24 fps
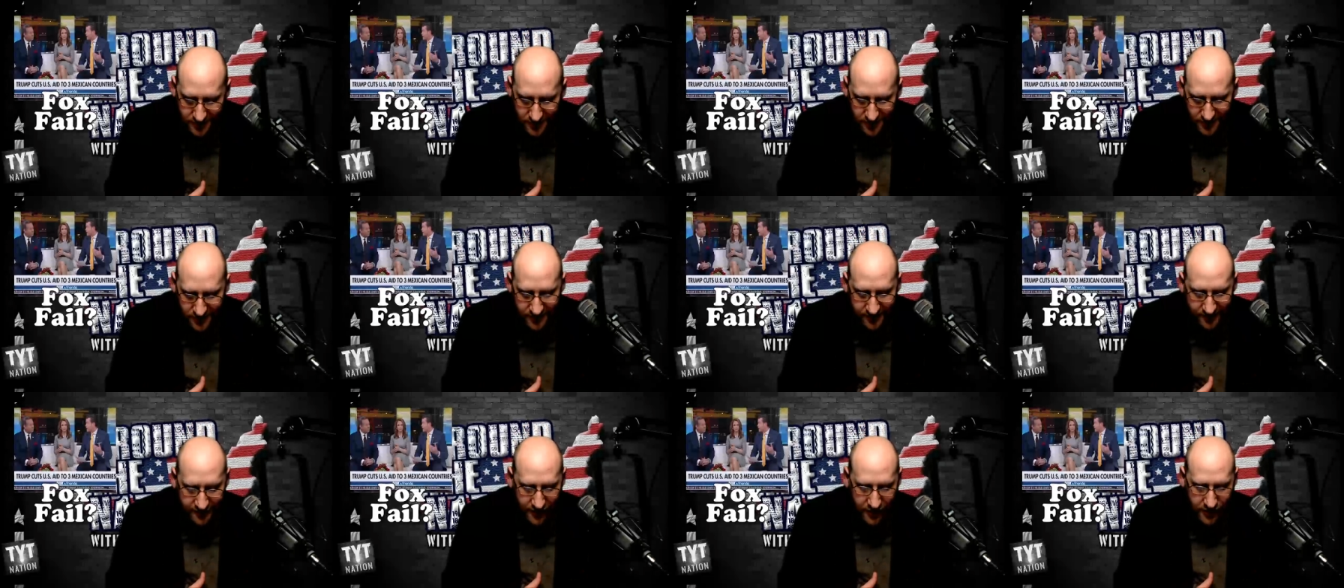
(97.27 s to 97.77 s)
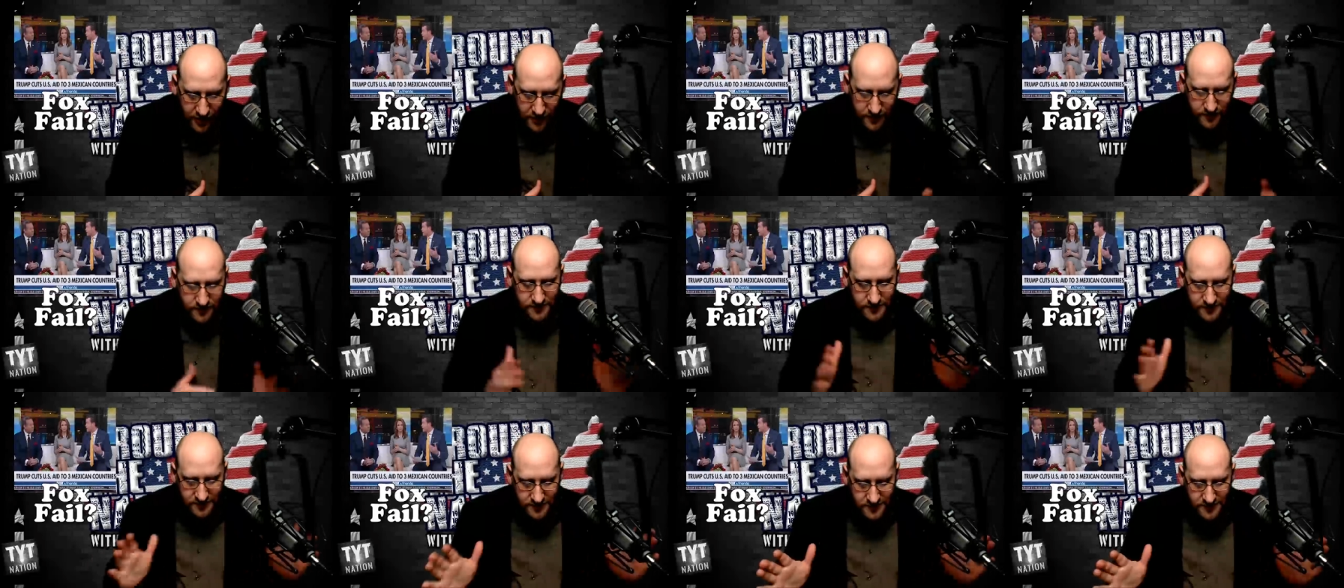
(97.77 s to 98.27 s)
So,
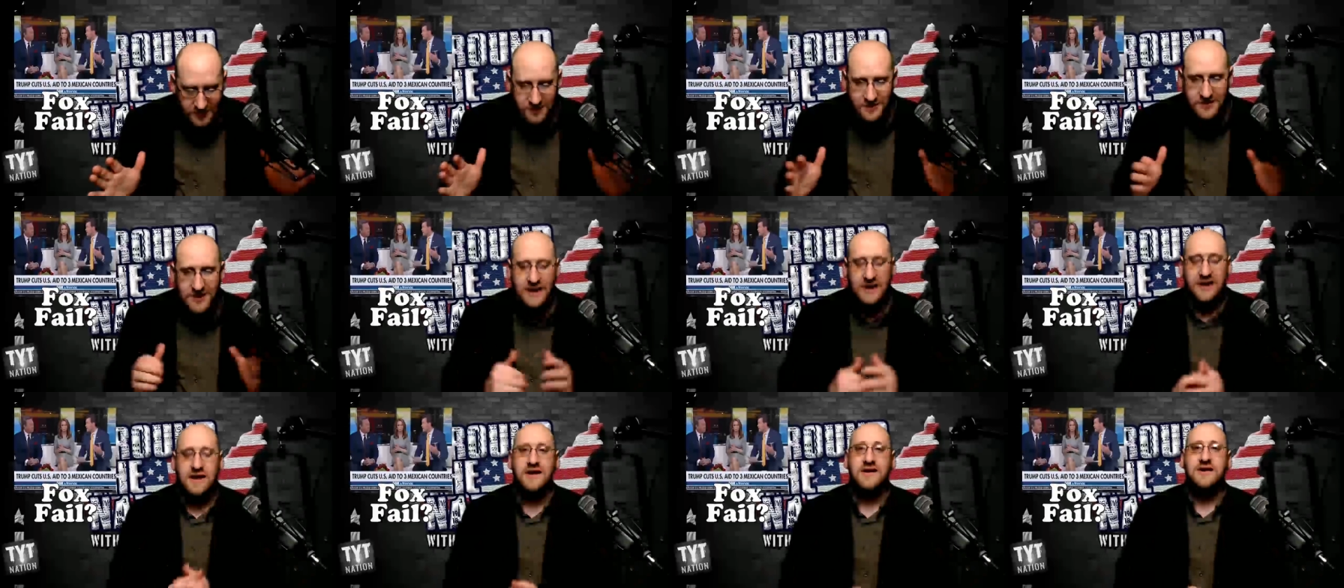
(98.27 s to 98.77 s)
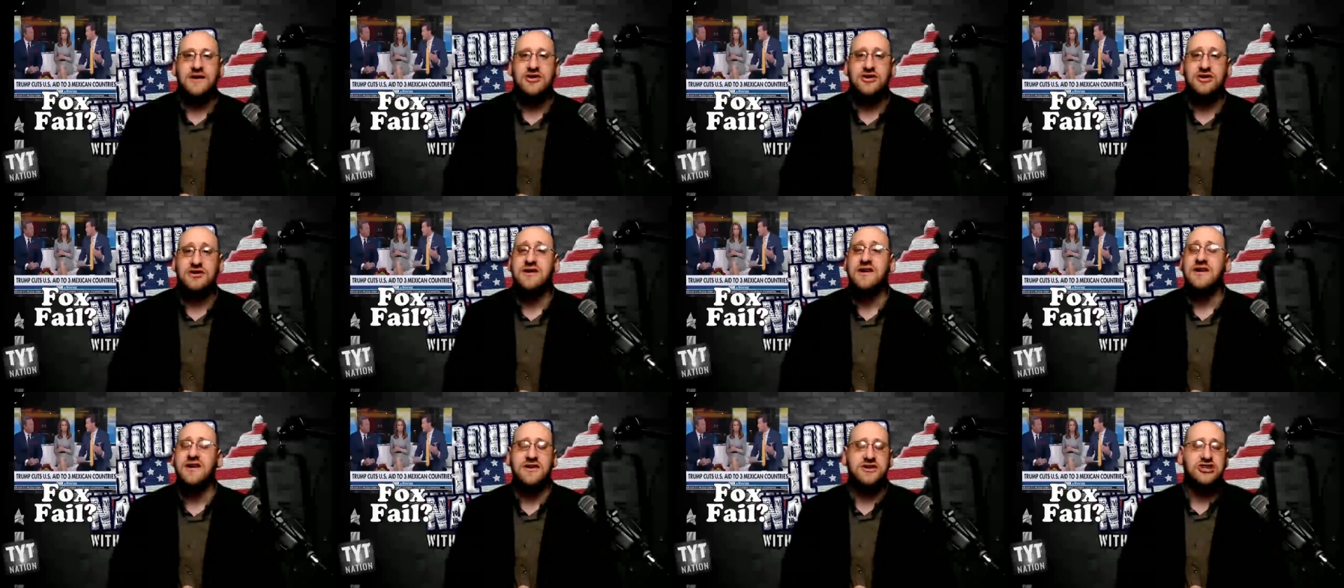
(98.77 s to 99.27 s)

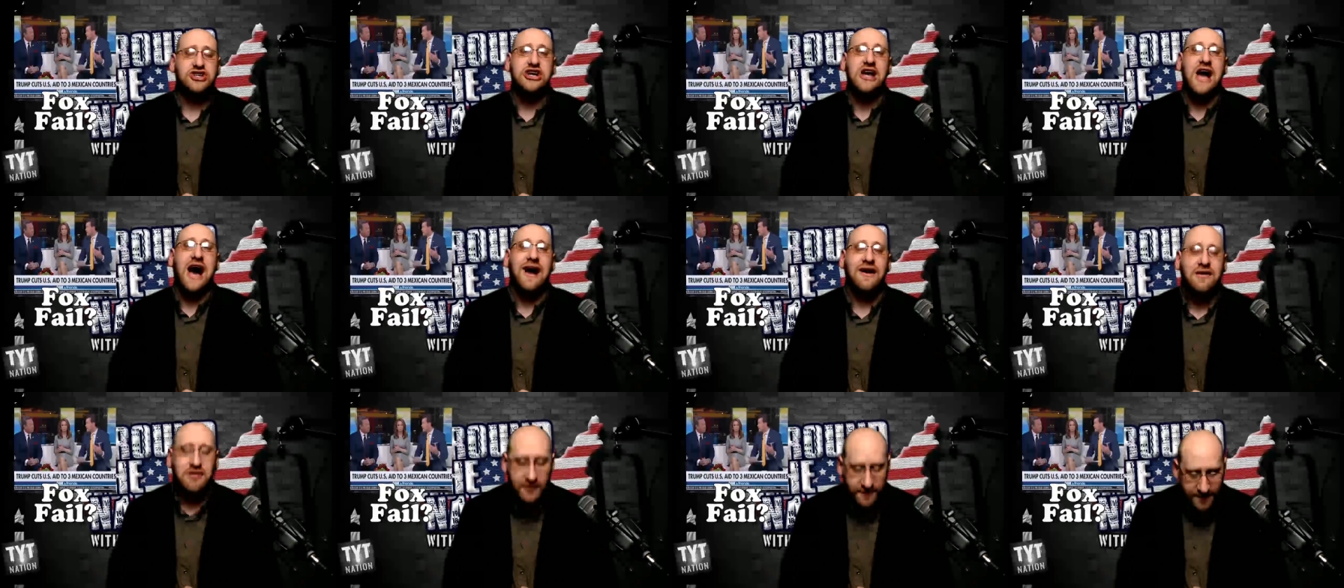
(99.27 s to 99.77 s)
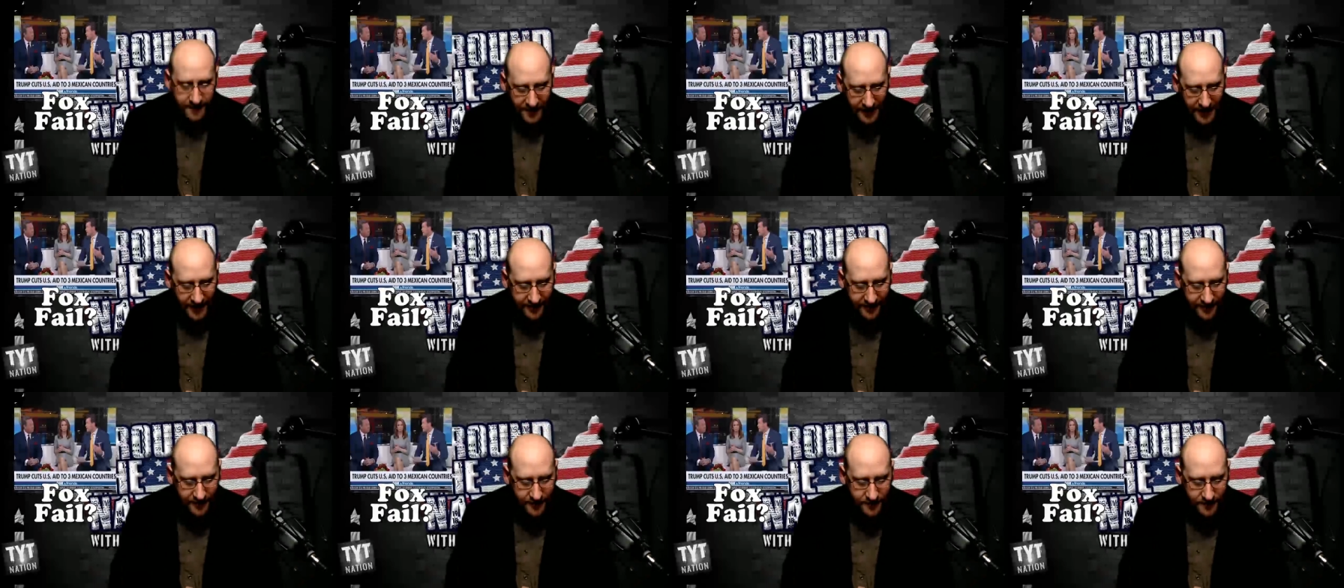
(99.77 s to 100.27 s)
little geography
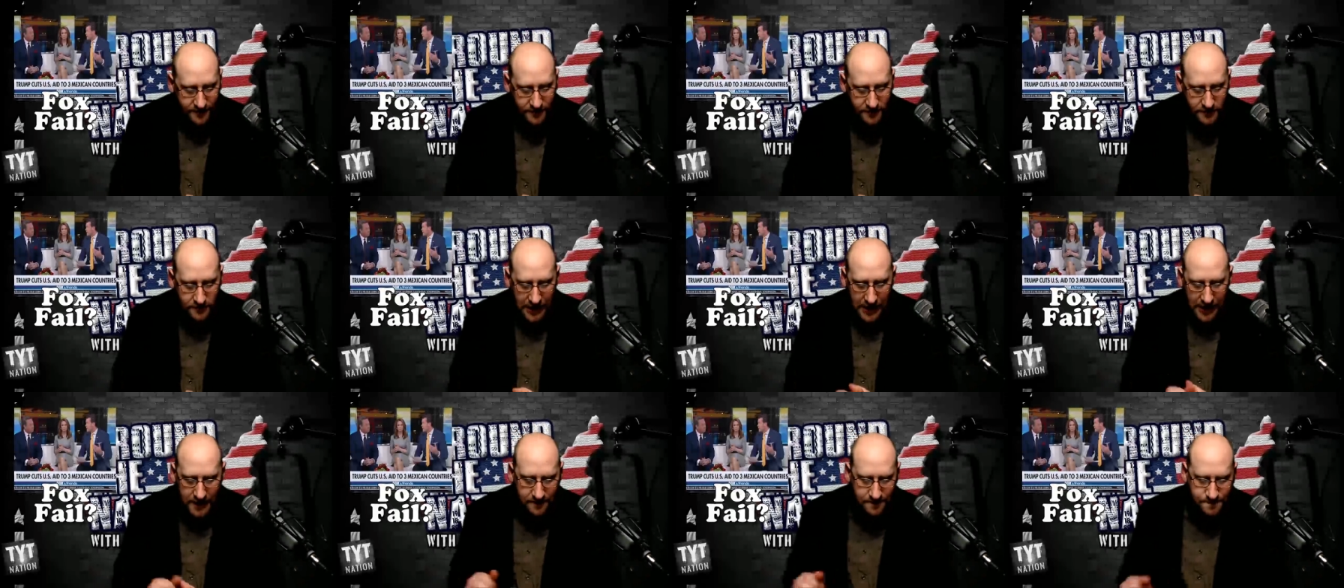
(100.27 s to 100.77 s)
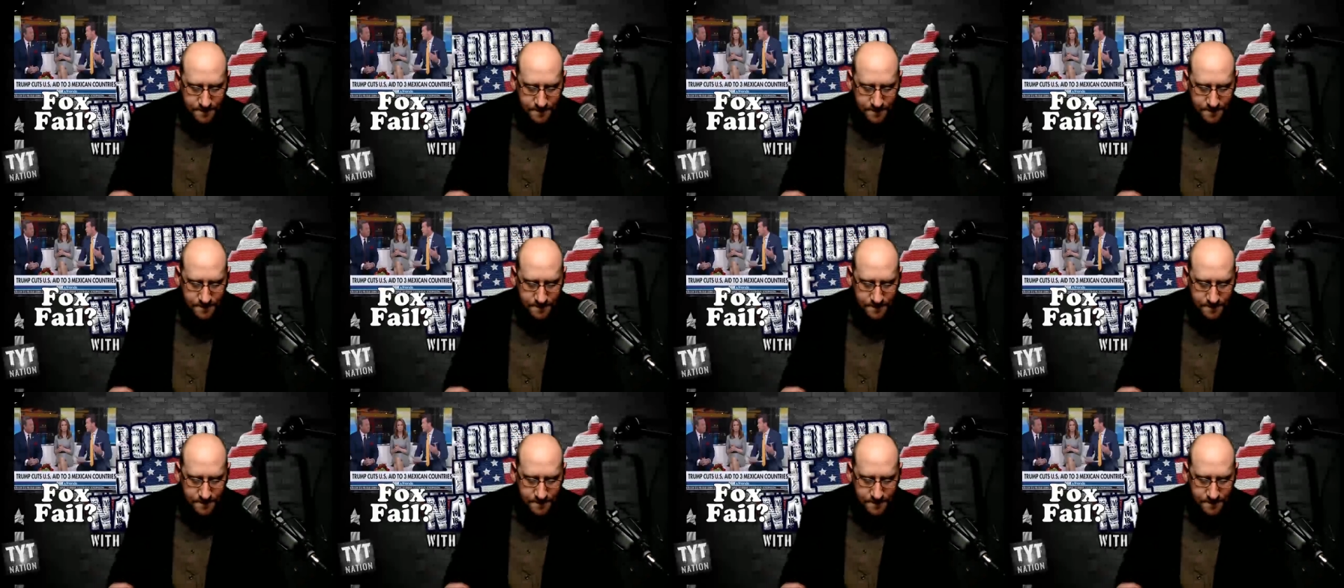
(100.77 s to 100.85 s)
lesson, right?